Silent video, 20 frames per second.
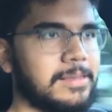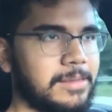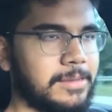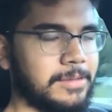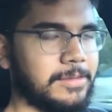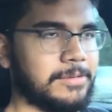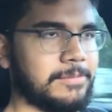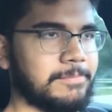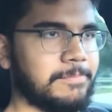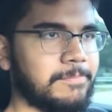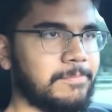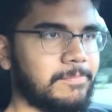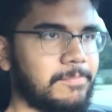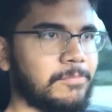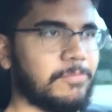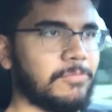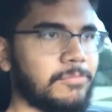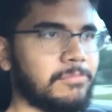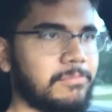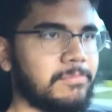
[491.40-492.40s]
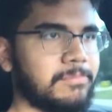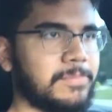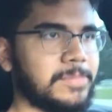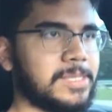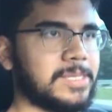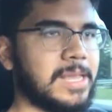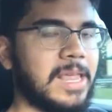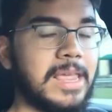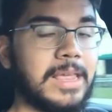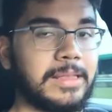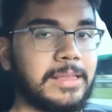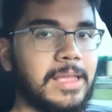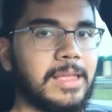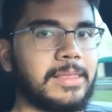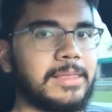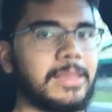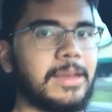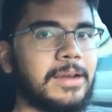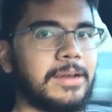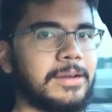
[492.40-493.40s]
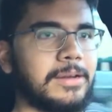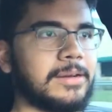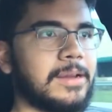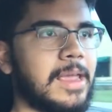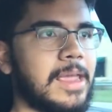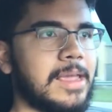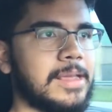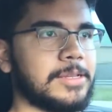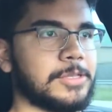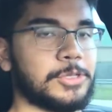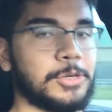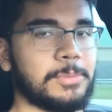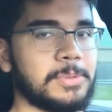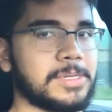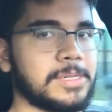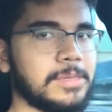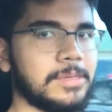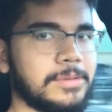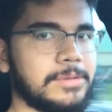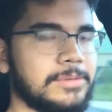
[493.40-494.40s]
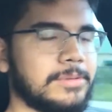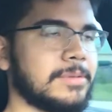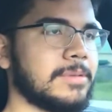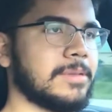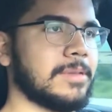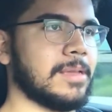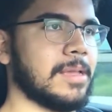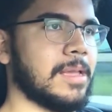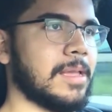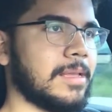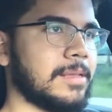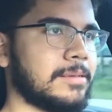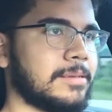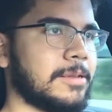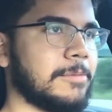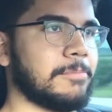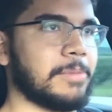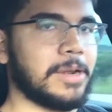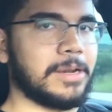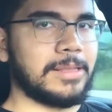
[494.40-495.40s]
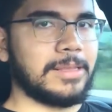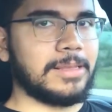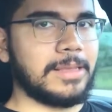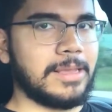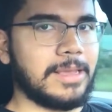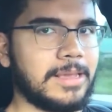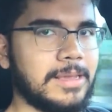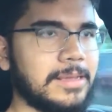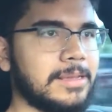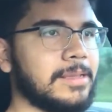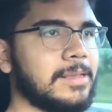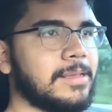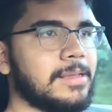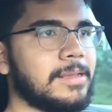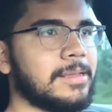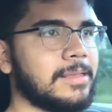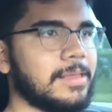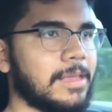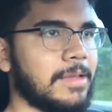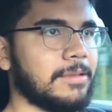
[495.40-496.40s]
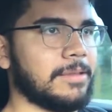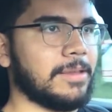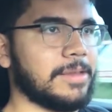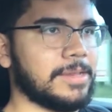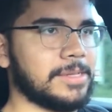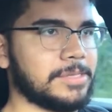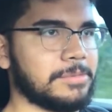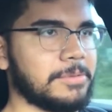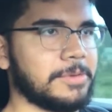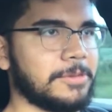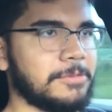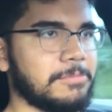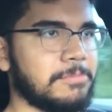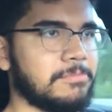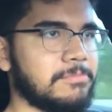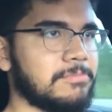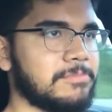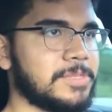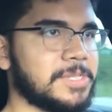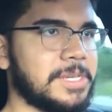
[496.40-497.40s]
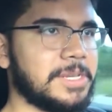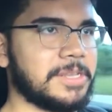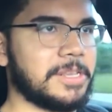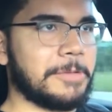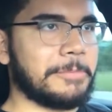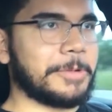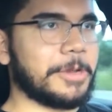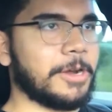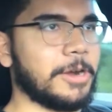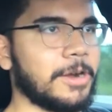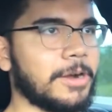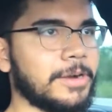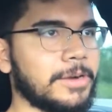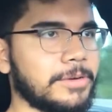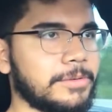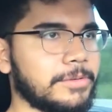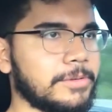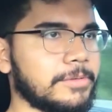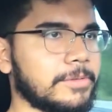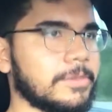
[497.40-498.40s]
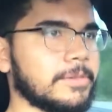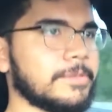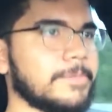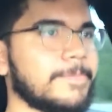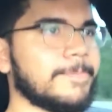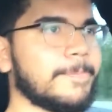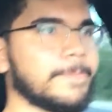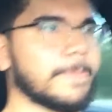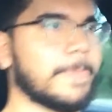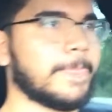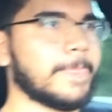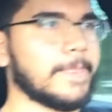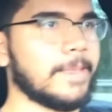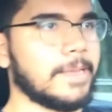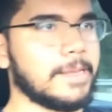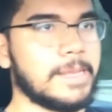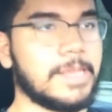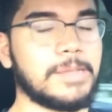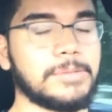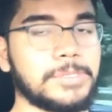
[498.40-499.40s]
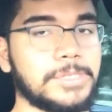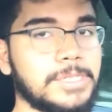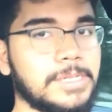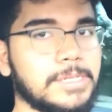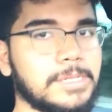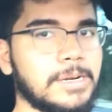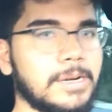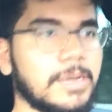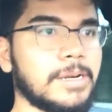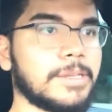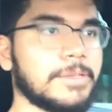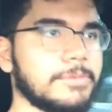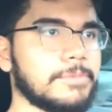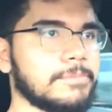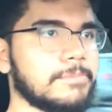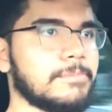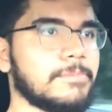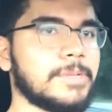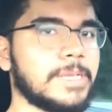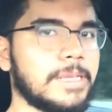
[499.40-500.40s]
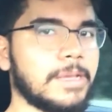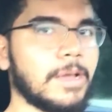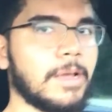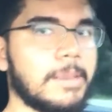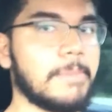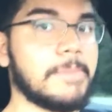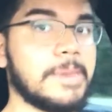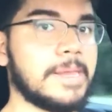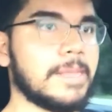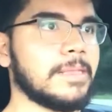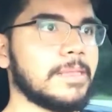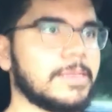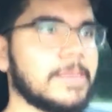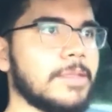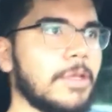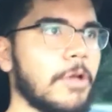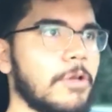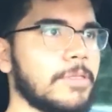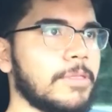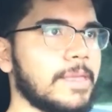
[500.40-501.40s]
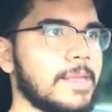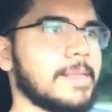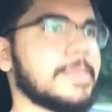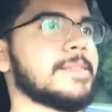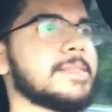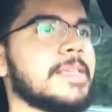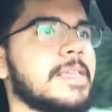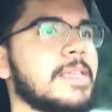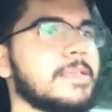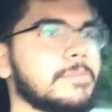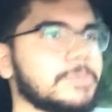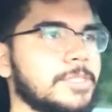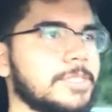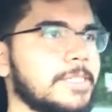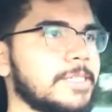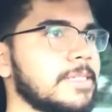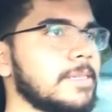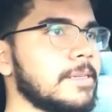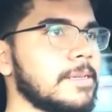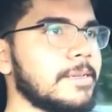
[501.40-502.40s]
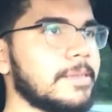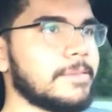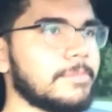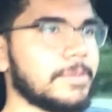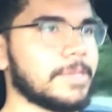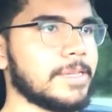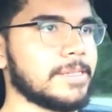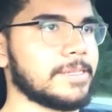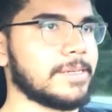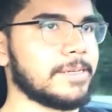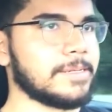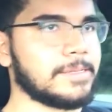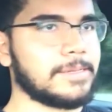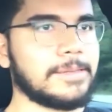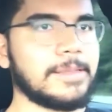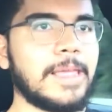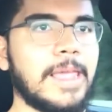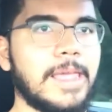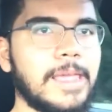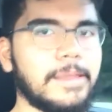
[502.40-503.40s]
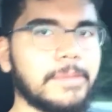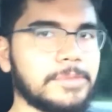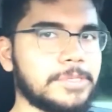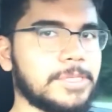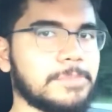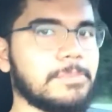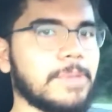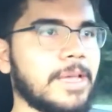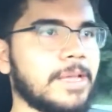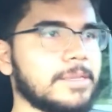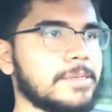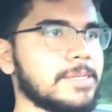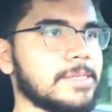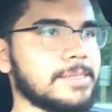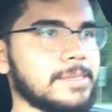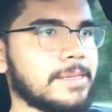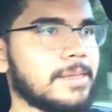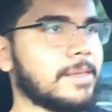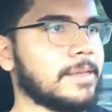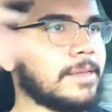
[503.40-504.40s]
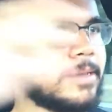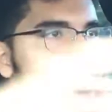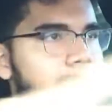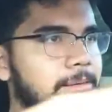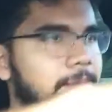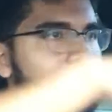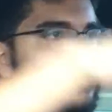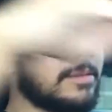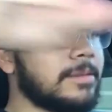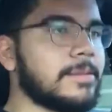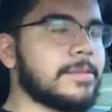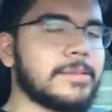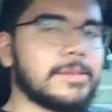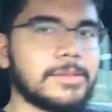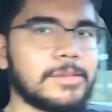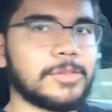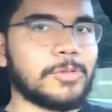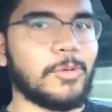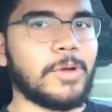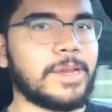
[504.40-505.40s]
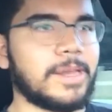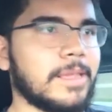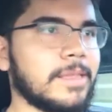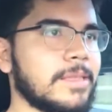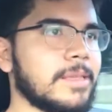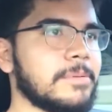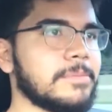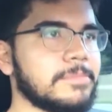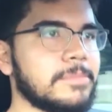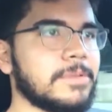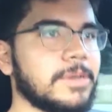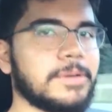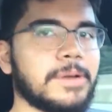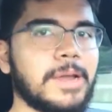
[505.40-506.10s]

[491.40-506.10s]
you know, saying that they're a super saloon compared to today. Nowadays, when you see an M car or an AMG car, you immediately know that it's an AMG, because there's AMG badges, like 20 of them